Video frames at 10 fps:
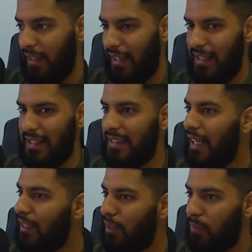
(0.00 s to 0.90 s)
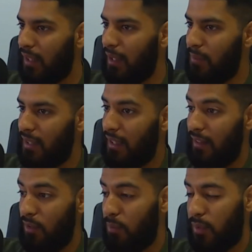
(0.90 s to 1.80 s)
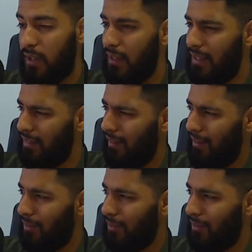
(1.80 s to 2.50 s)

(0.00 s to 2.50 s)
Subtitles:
And it's sad sometimes. And then your project is